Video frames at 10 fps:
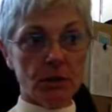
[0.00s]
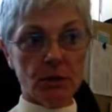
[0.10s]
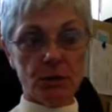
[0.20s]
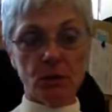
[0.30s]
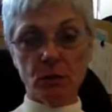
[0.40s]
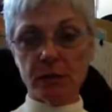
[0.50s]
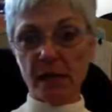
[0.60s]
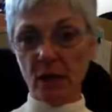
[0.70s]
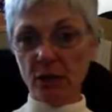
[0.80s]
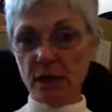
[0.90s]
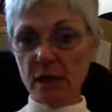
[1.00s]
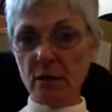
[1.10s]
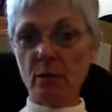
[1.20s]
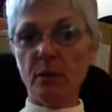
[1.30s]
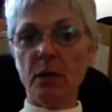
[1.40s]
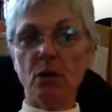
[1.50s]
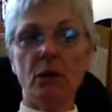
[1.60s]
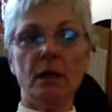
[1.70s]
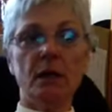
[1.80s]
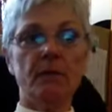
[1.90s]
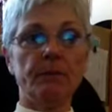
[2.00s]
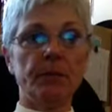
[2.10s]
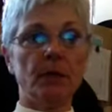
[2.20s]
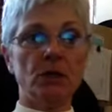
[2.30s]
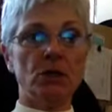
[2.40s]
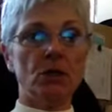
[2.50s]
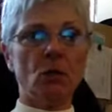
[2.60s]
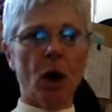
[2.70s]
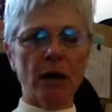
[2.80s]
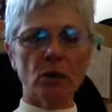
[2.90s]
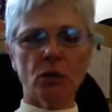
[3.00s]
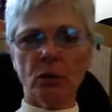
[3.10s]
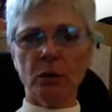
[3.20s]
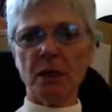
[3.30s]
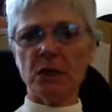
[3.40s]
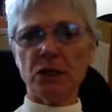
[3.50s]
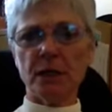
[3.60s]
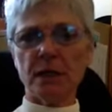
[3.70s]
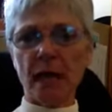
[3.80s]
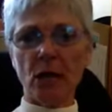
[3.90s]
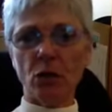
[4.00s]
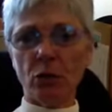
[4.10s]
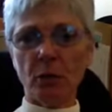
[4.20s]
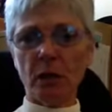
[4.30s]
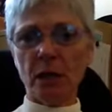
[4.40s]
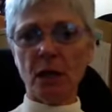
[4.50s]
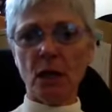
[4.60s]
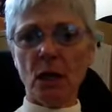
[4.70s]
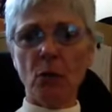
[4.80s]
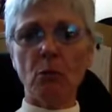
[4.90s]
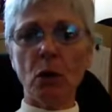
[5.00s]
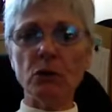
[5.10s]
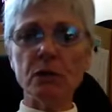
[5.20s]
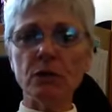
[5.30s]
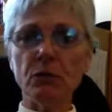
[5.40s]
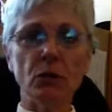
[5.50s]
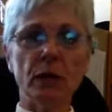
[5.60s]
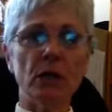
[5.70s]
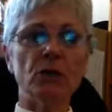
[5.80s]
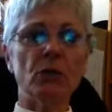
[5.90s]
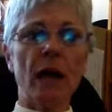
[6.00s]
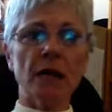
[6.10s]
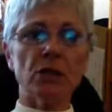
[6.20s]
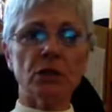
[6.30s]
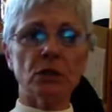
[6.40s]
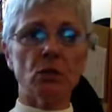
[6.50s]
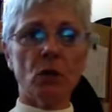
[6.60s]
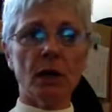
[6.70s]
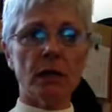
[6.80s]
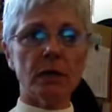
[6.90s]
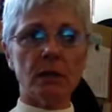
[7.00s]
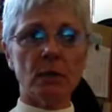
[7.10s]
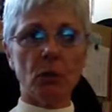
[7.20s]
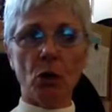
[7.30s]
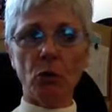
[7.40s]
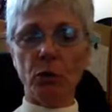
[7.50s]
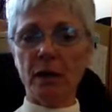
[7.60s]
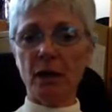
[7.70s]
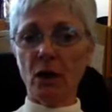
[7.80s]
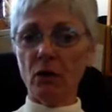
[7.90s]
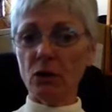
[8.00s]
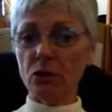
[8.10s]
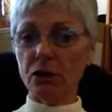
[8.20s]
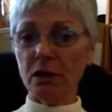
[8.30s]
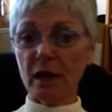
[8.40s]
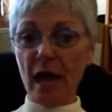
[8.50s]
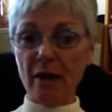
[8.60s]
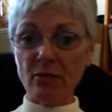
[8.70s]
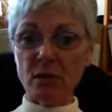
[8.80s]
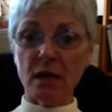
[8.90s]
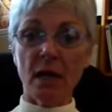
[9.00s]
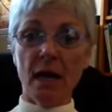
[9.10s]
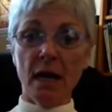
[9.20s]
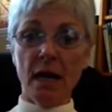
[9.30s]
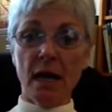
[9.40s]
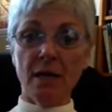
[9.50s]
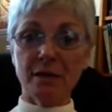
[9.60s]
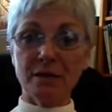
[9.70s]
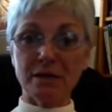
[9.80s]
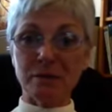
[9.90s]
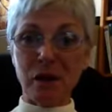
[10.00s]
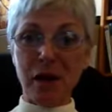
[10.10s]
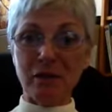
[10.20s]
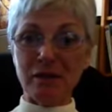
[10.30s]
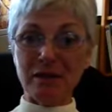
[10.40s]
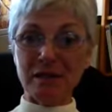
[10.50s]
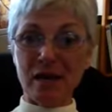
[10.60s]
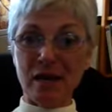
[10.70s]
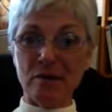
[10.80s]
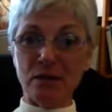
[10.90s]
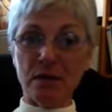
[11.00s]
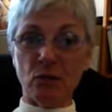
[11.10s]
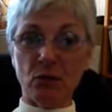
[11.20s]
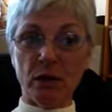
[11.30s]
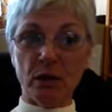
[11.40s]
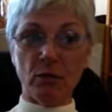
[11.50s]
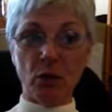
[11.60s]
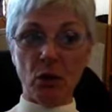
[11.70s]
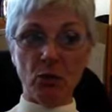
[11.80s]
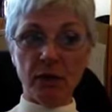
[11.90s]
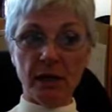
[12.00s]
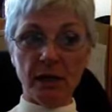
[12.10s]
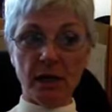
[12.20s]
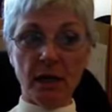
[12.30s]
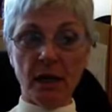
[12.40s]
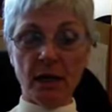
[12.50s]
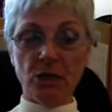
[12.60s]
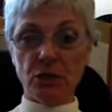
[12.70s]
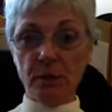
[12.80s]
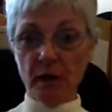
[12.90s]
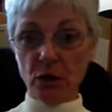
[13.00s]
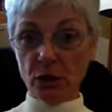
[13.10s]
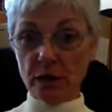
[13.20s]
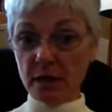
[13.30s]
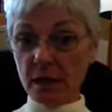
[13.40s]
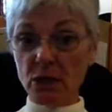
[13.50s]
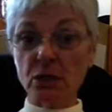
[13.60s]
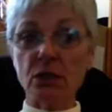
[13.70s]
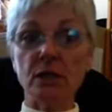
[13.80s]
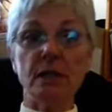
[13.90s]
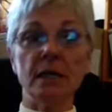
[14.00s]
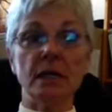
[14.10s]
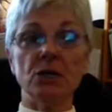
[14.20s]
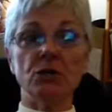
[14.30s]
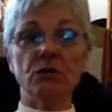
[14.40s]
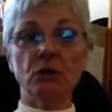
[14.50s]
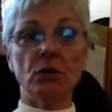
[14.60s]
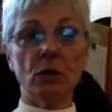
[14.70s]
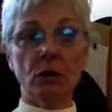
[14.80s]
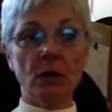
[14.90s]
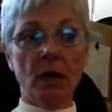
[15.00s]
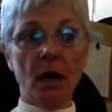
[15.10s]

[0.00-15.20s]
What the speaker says: she was healthy appearing. She walked normally. She sat normally. Most of her interaction was appropriate, although she laughed and smiled at times that were inappropriate. She paid good attention to the interviewer,